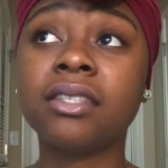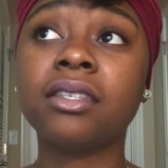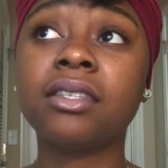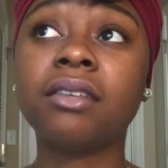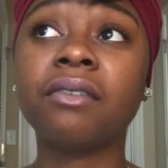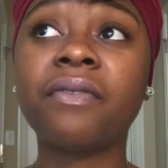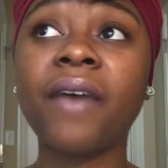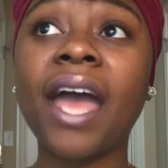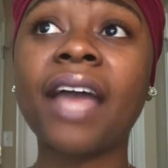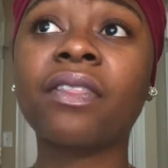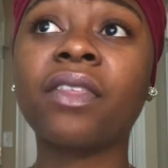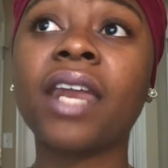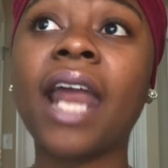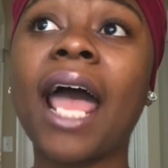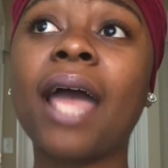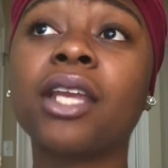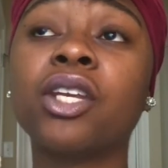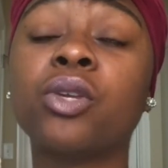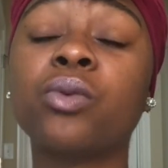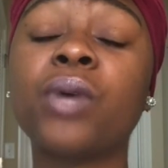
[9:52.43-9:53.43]
The fact that
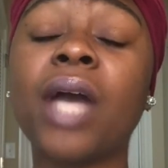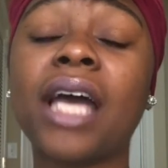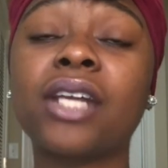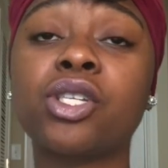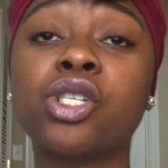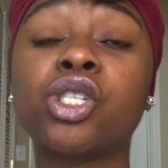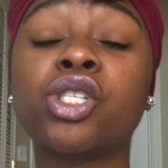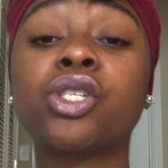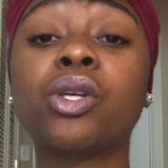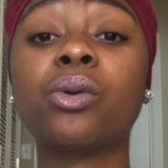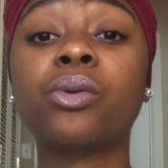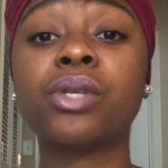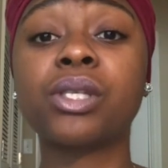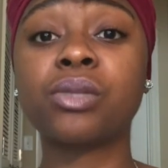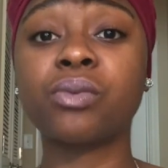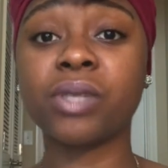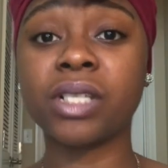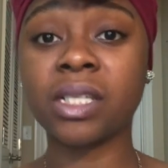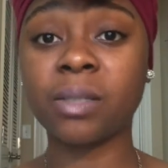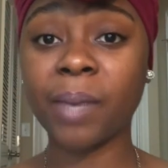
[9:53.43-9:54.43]
I knew how to show
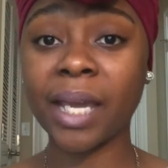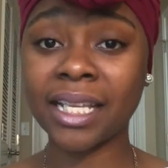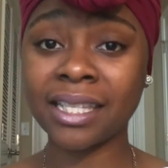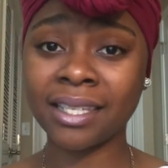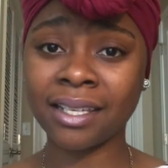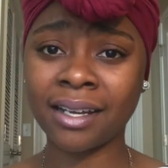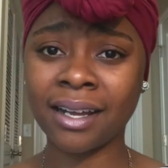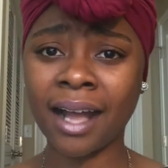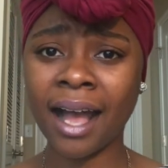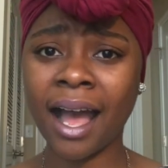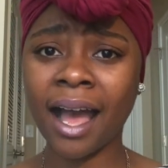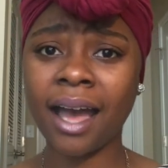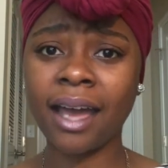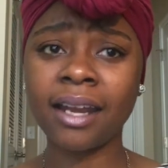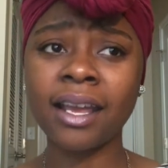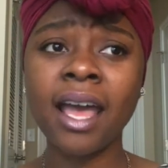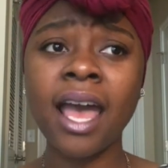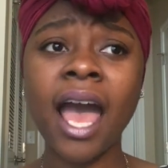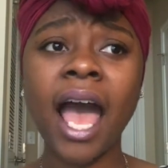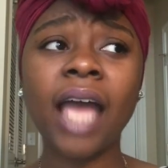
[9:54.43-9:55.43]
this respect to
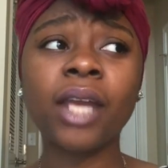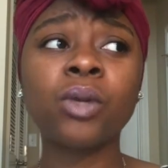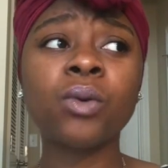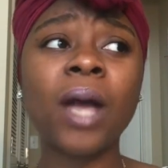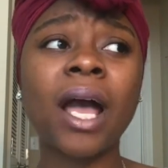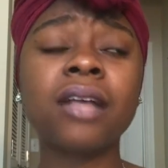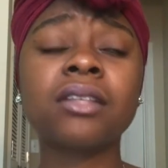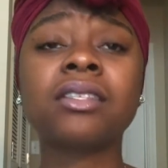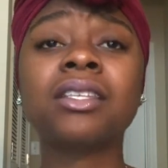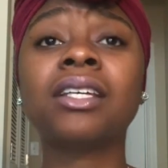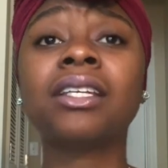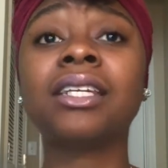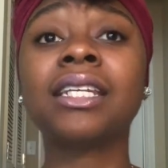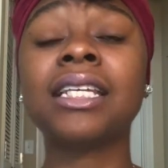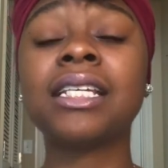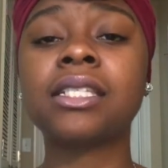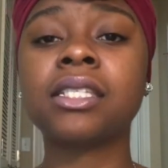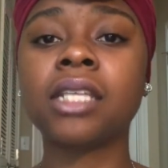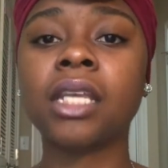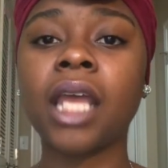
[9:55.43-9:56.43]
God, I knew how to
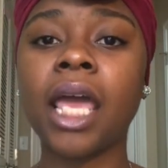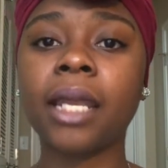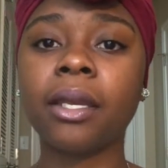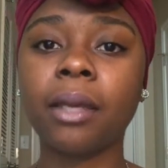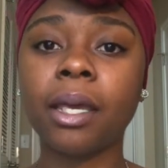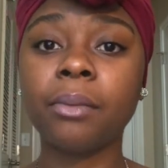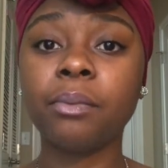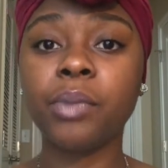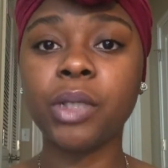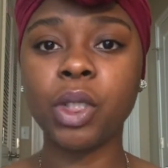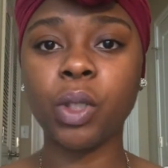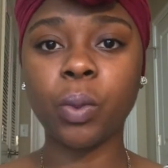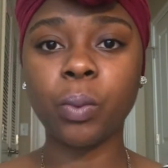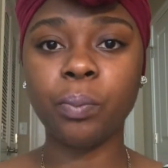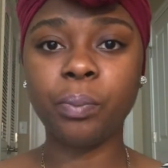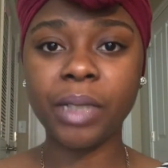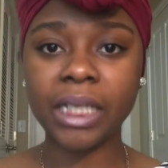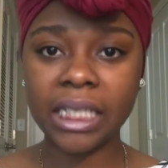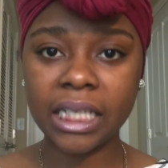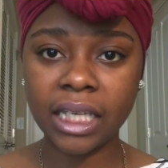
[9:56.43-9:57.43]
listen and be
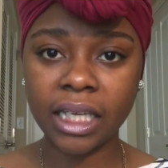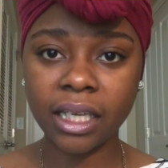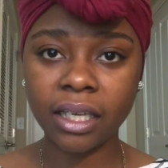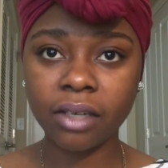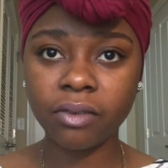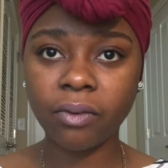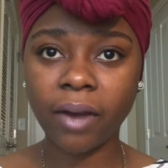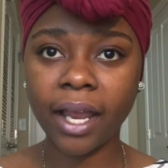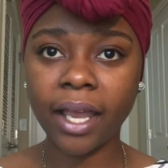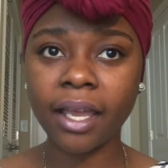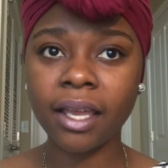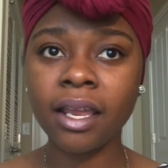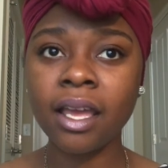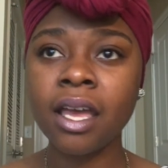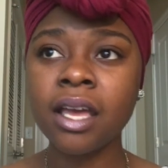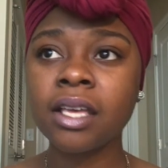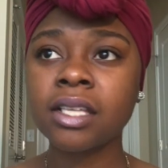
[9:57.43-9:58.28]
obedient, right?